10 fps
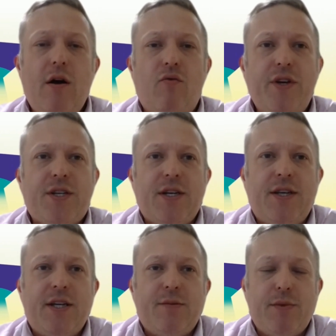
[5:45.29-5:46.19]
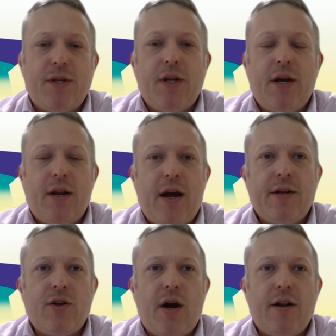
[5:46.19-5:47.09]
risk assessment
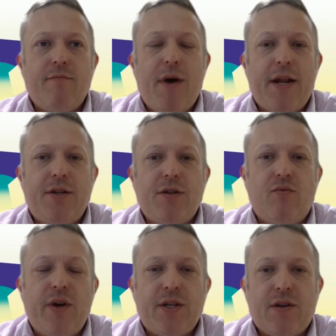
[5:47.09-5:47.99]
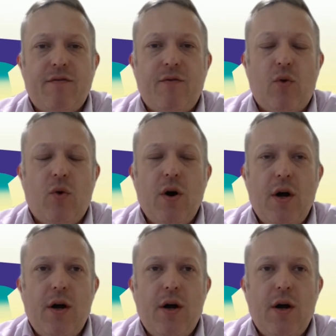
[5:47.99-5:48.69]
and trying to manage the risk for